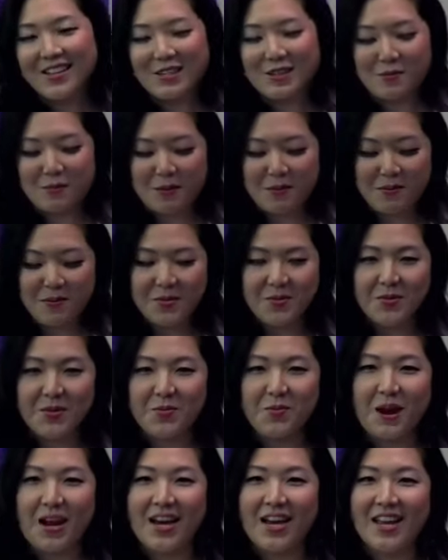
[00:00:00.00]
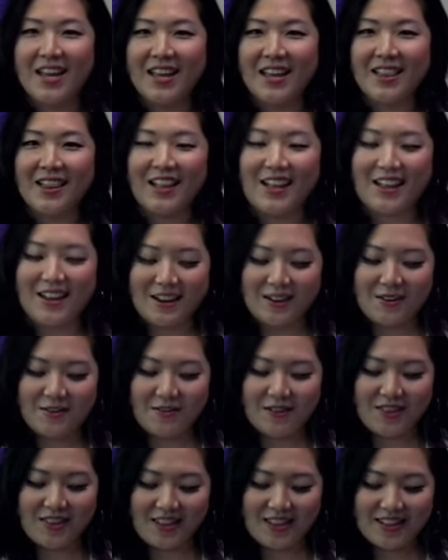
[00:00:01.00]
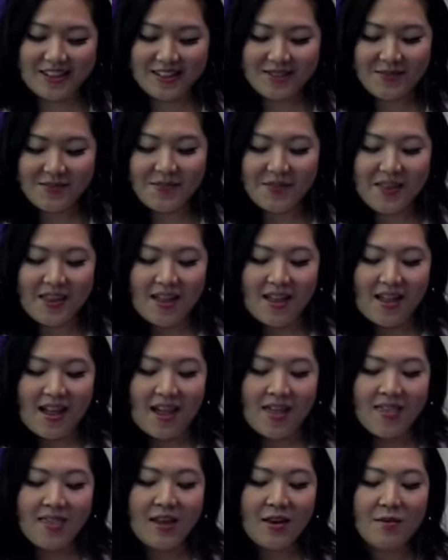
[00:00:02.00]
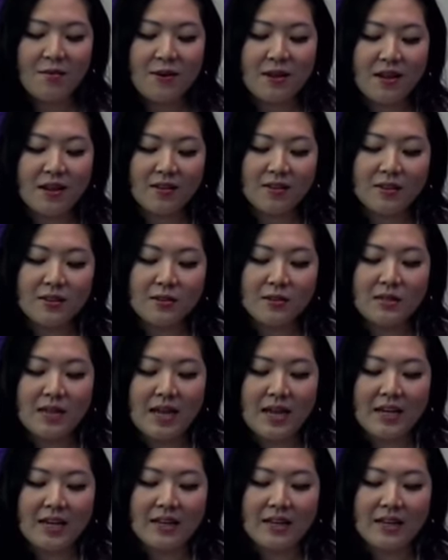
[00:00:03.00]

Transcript: to people who were waiting in line for things. And then we also had